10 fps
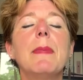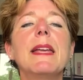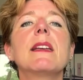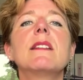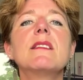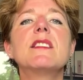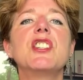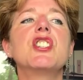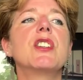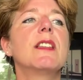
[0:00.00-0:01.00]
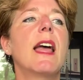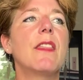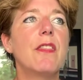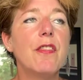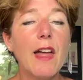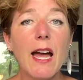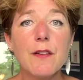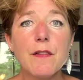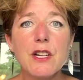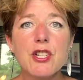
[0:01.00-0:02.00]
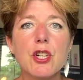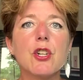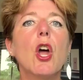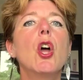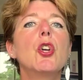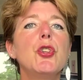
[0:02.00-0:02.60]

make a decision that that vision